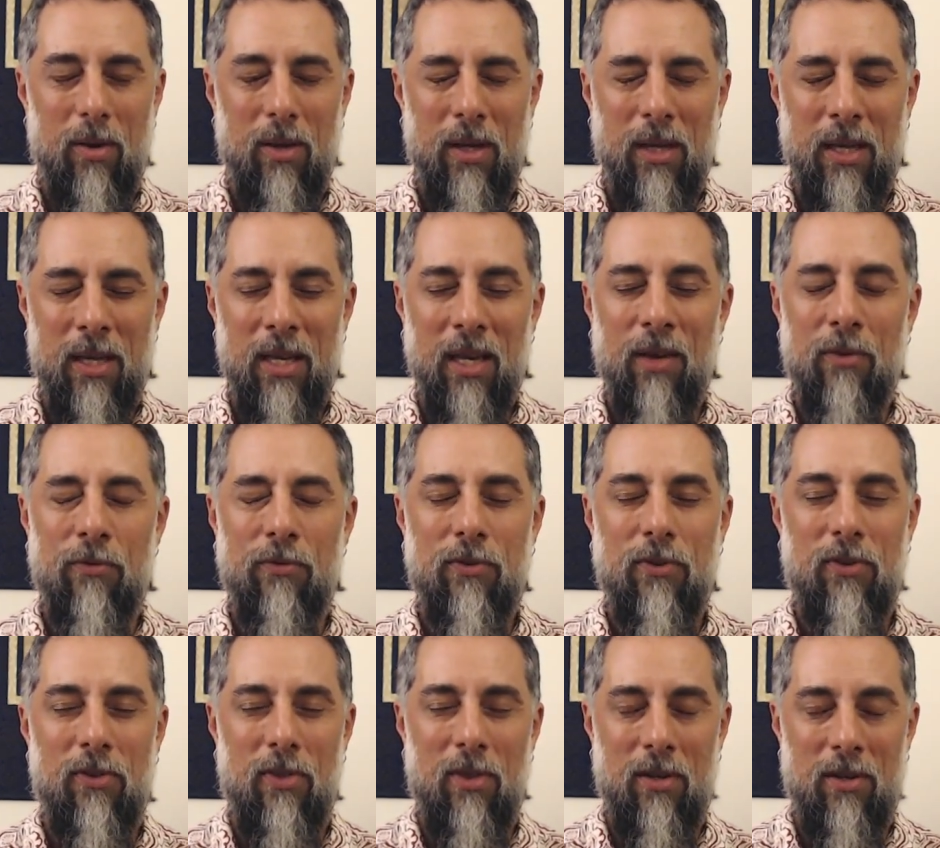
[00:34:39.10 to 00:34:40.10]

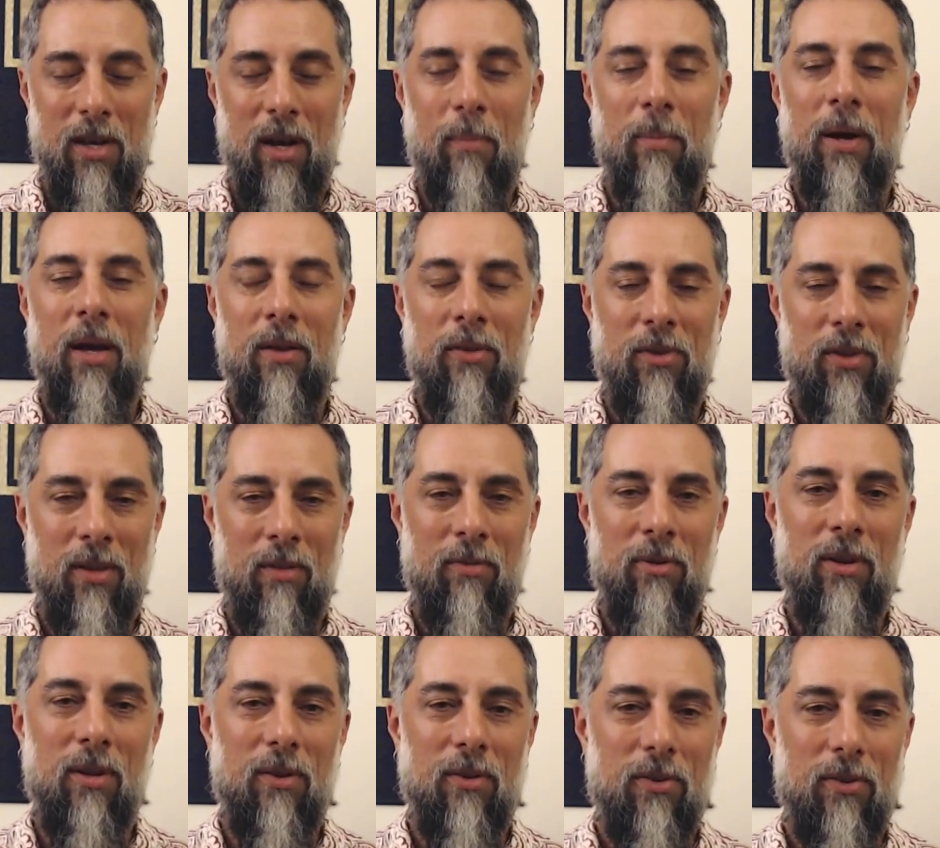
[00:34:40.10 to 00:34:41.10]
gifts the Dhamma has given
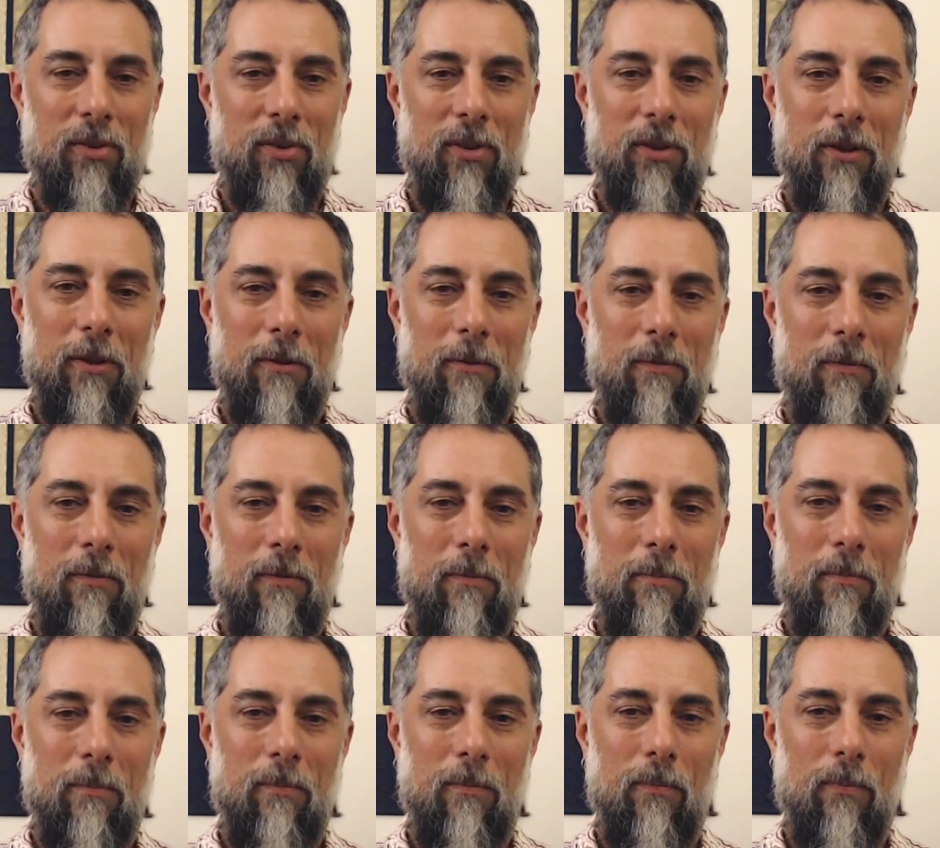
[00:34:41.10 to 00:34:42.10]
us.
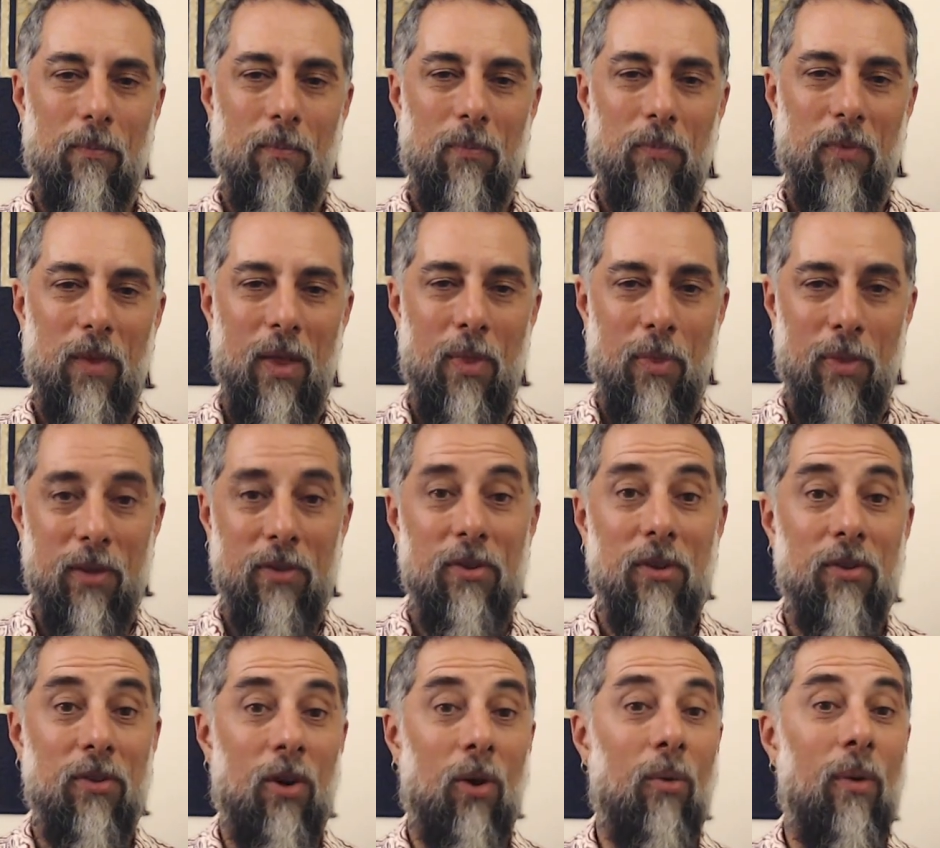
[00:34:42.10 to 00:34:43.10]
And this
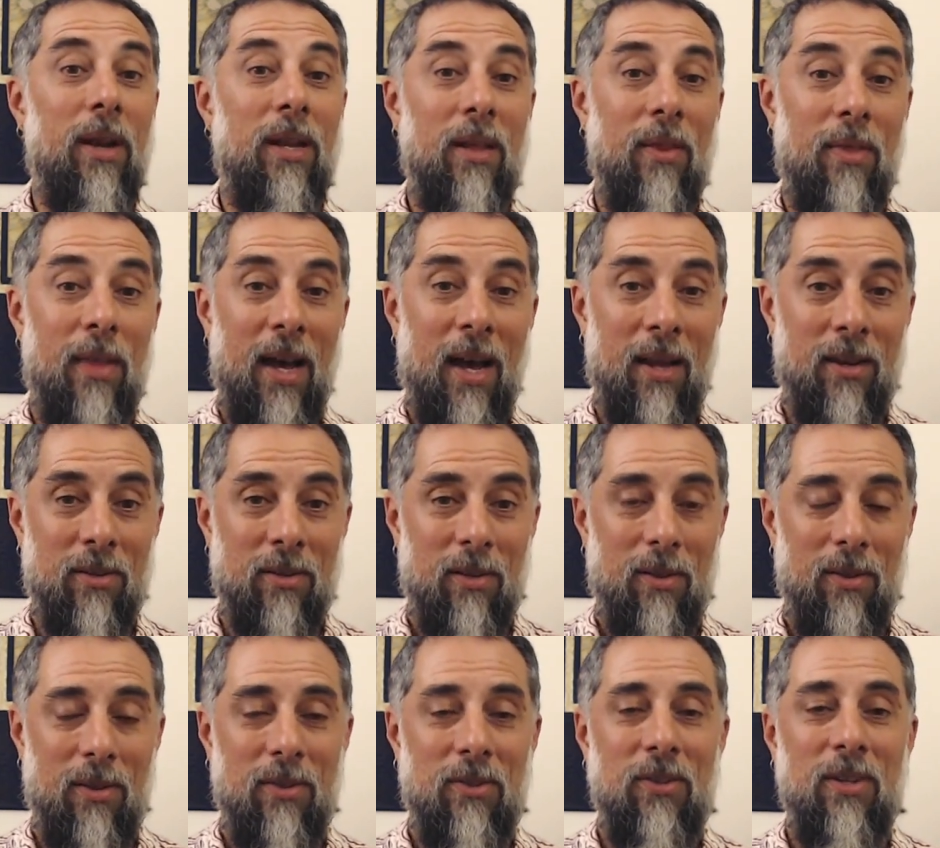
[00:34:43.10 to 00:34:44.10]
is already that.
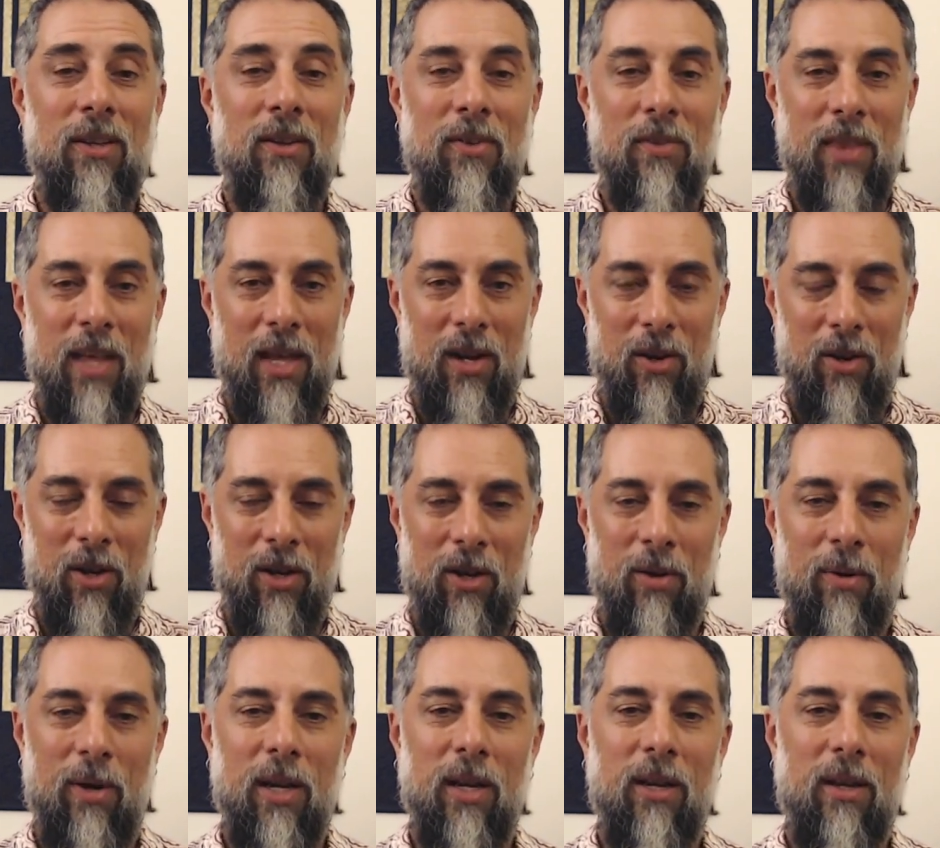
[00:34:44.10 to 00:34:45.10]
This is that
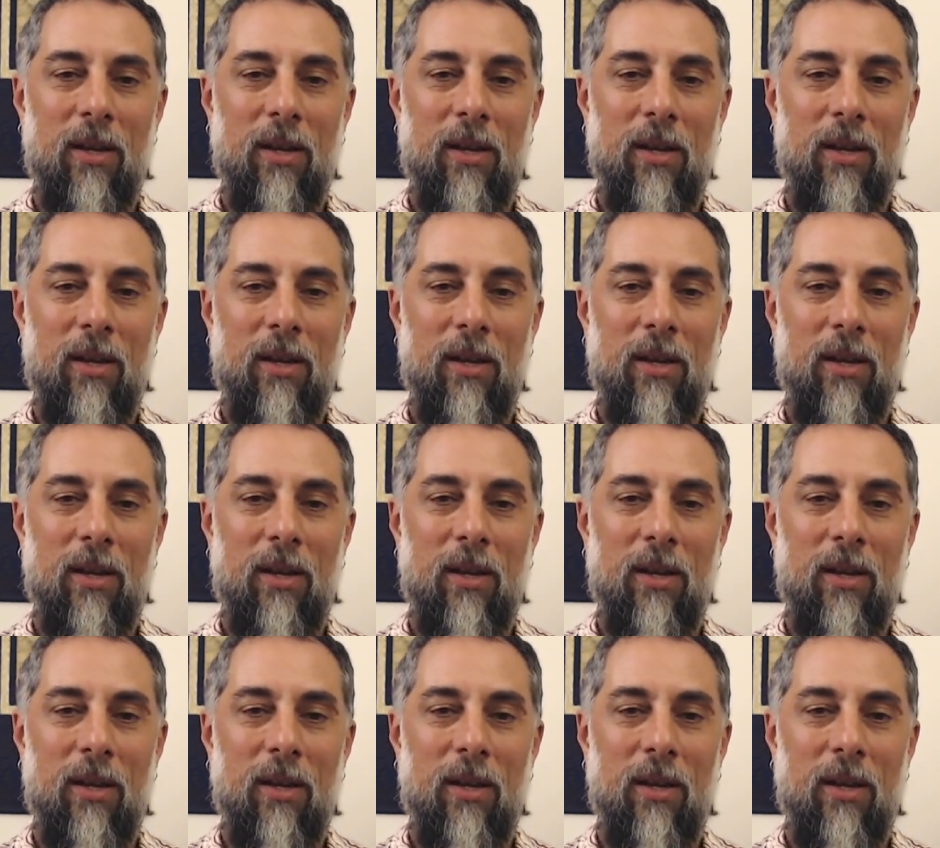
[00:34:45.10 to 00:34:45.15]
honoring.